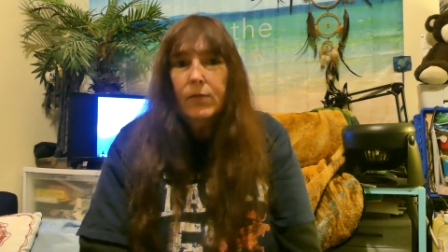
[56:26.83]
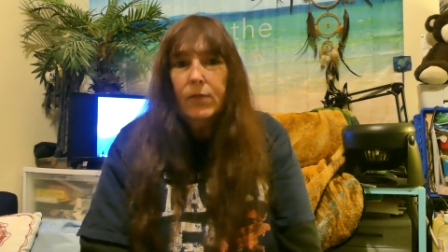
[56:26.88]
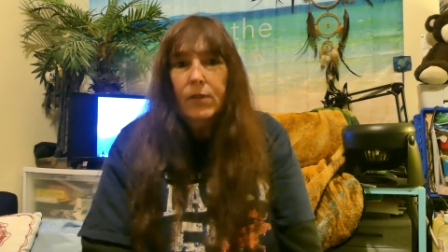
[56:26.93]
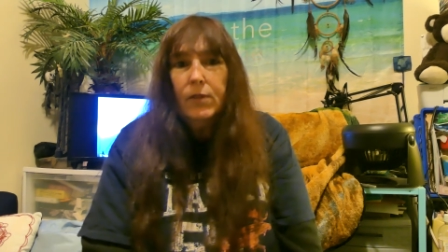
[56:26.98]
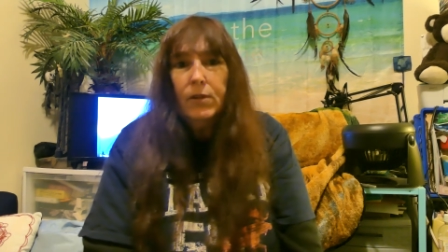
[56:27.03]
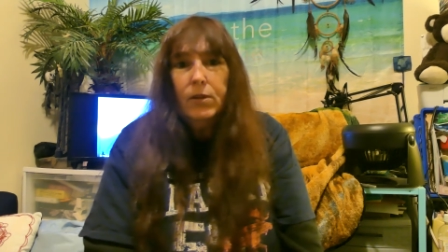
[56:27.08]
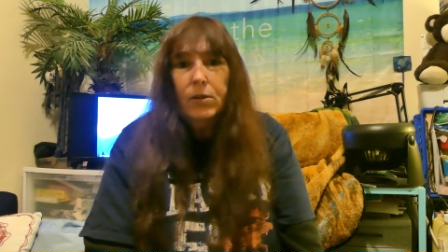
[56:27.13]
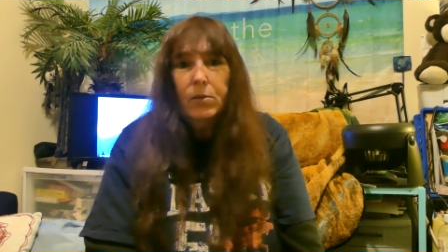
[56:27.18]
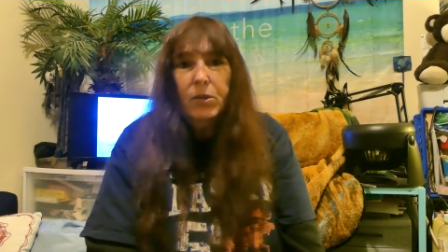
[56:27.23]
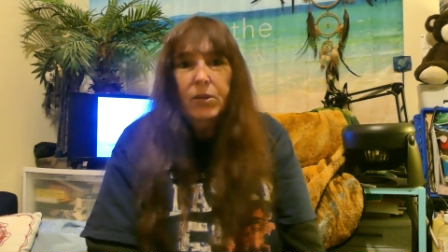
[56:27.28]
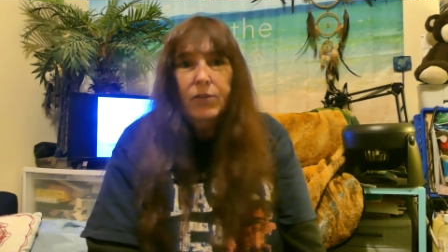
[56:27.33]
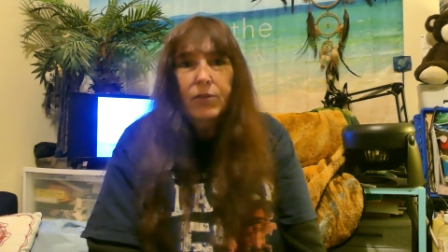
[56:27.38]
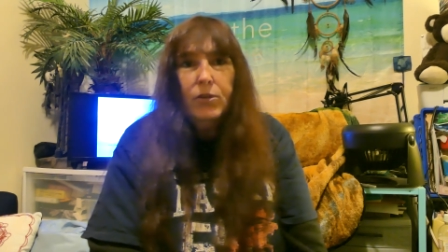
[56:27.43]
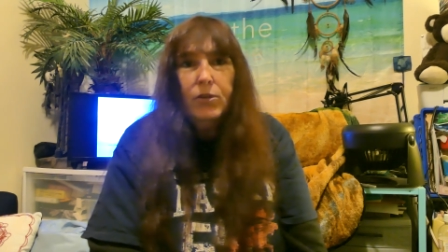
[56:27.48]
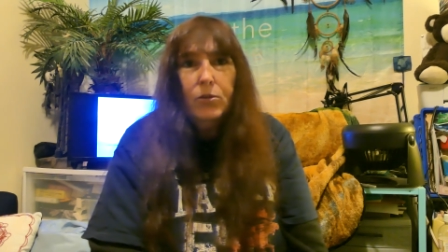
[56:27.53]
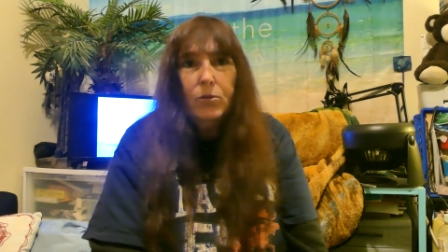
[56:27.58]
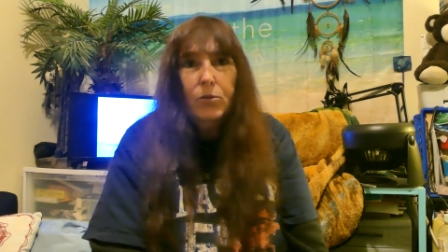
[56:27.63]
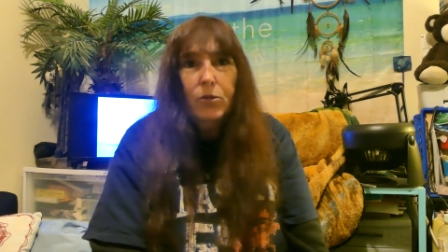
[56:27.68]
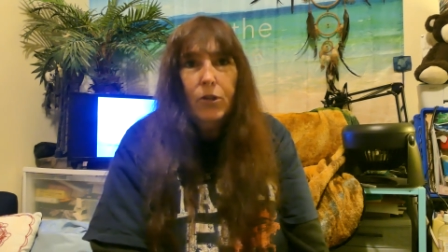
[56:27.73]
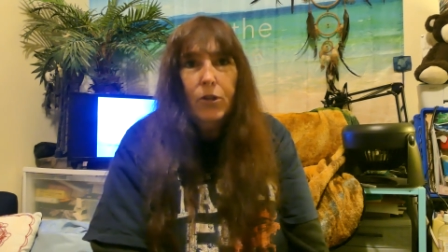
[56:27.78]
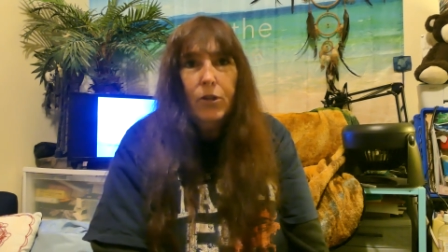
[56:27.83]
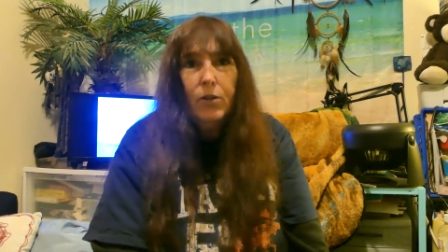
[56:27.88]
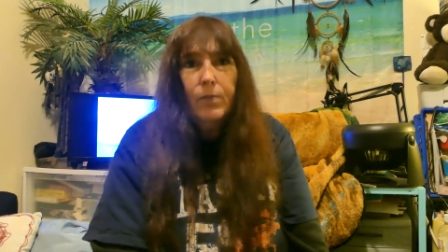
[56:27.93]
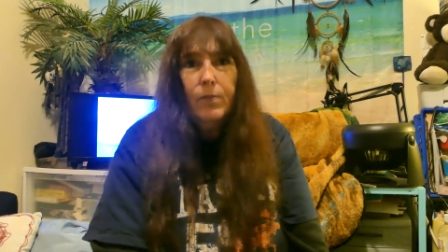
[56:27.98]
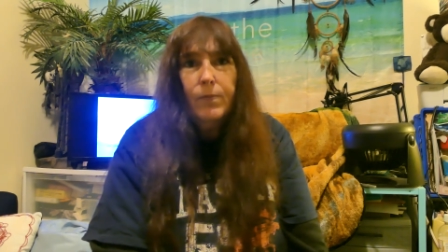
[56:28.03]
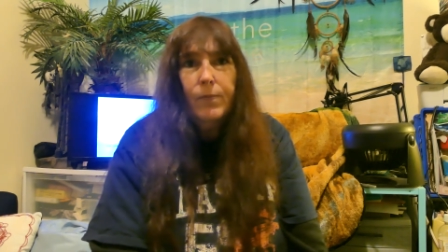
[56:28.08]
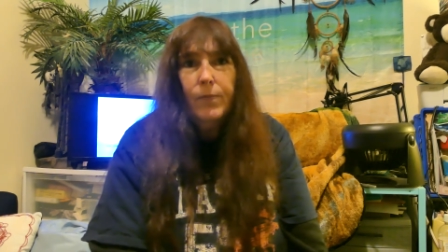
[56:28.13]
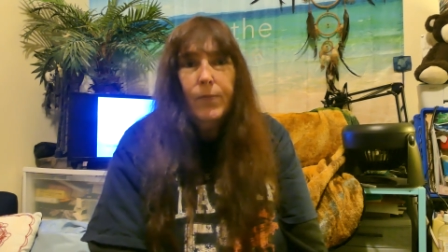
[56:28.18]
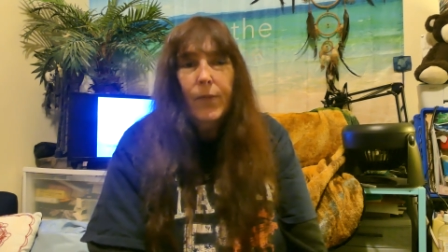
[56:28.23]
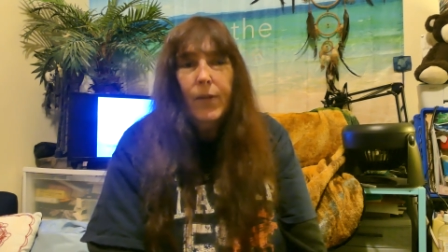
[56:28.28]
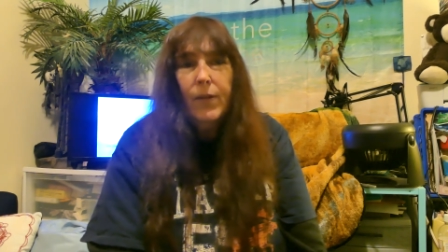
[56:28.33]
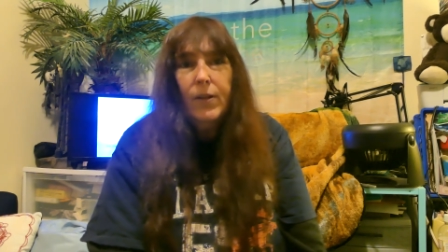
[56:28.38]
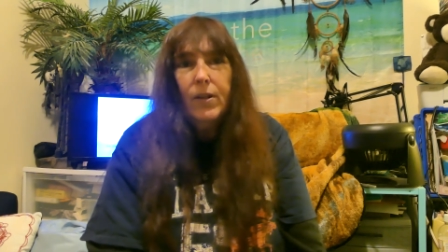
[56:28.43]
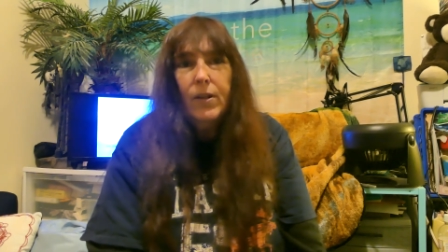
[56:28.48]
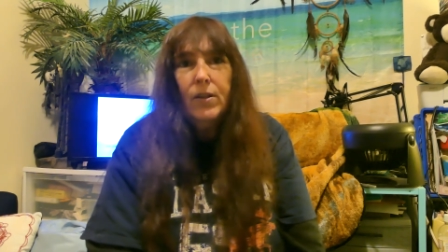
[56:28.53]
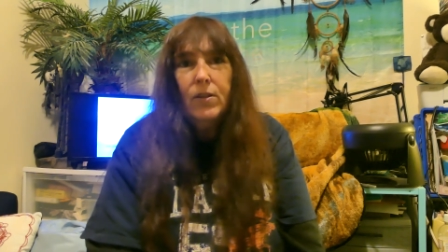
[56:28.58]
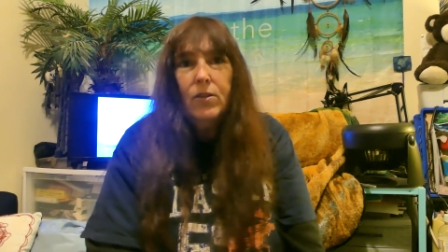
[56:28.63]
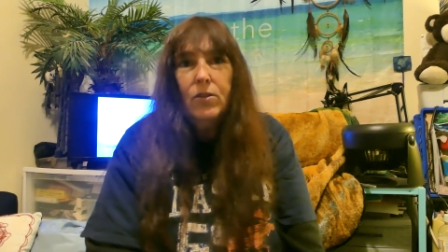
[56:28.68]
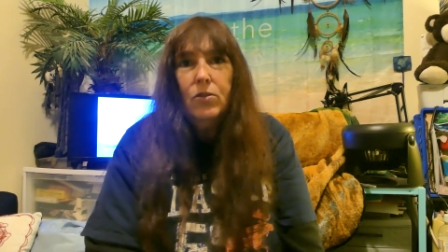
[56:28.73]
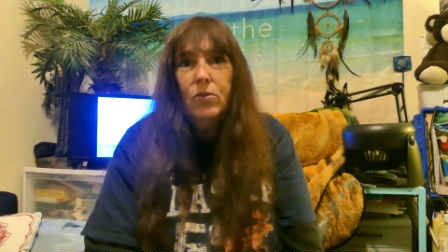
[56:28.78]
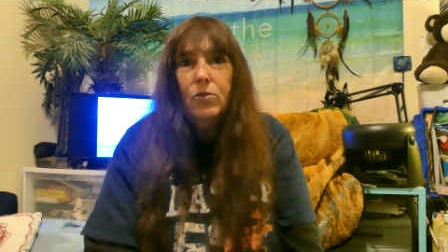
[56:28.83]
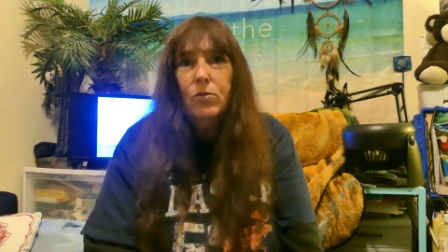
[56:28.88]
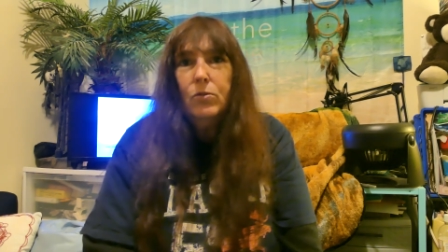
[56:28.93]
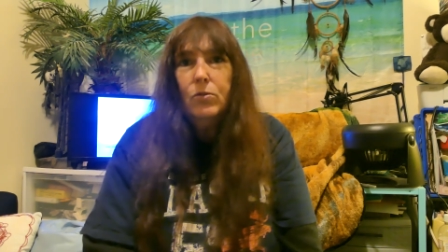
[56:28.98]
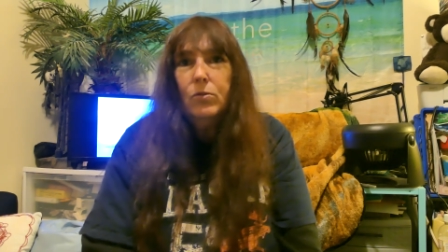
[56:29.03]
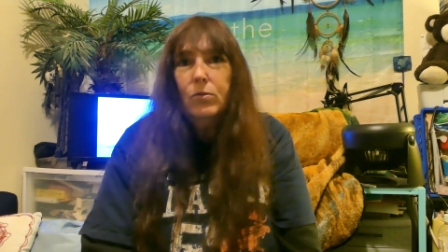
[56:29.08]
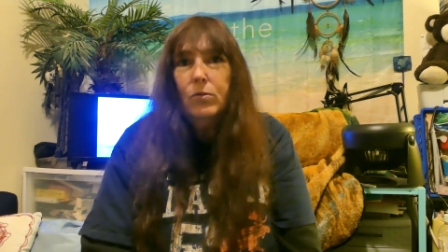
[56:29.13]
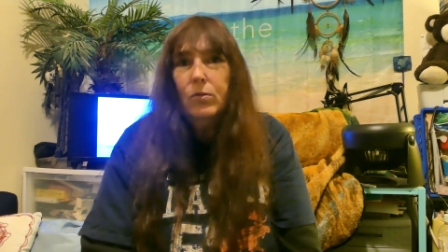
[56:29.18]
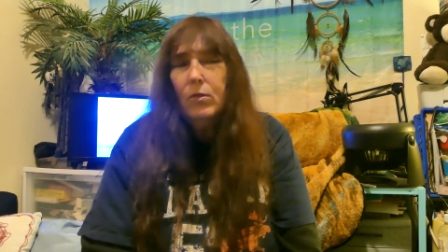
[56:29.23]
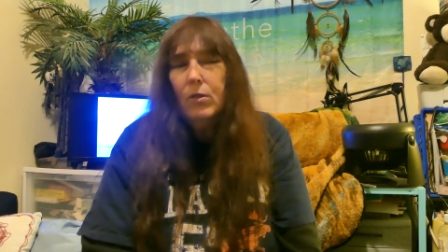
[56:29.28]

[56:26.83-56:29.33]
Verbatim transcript: a little bit of a tour, and then you